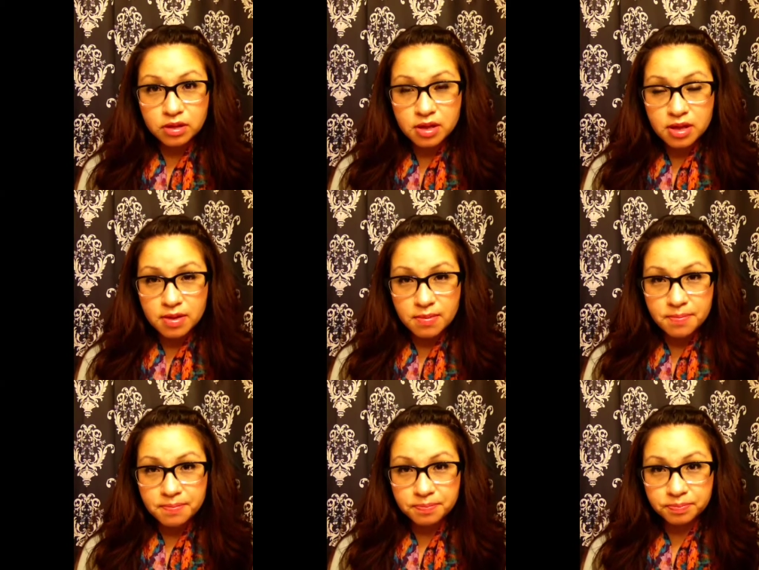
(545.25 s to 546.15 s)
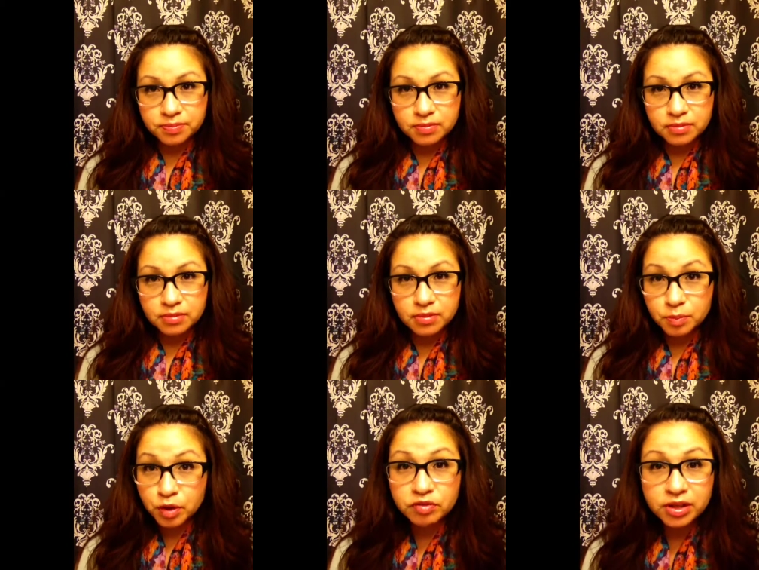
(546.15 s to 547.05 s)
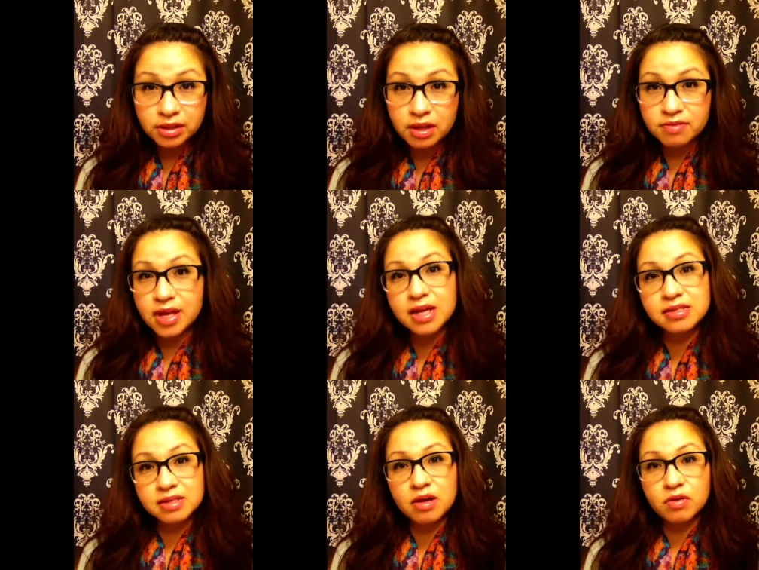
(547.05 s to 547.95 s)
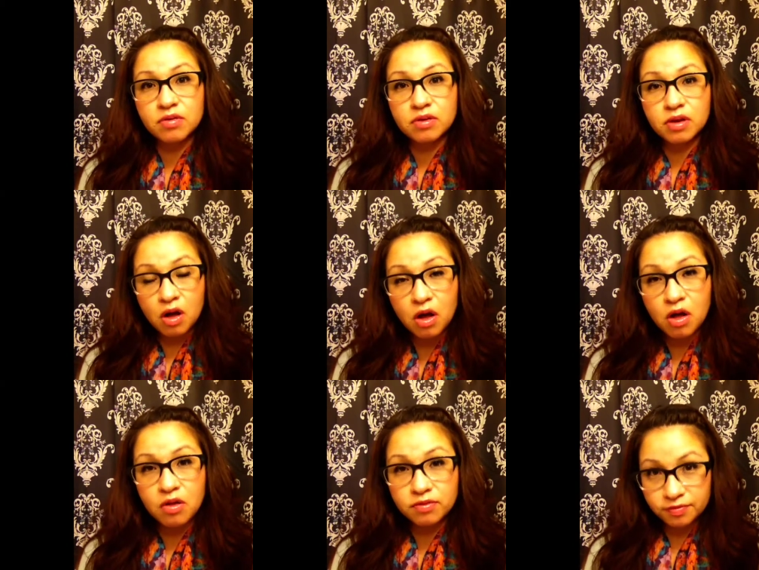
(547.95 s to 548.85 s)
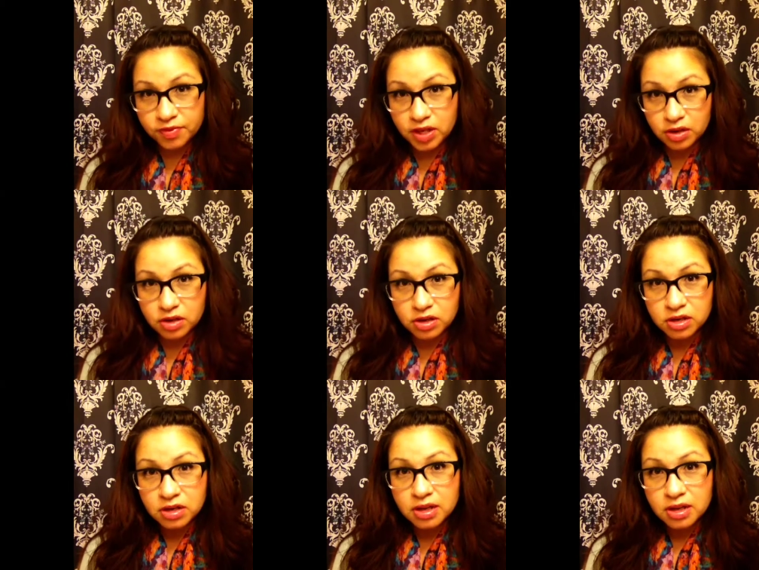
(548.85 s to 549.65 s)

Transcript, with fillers: Um, perfect love casts out all fear.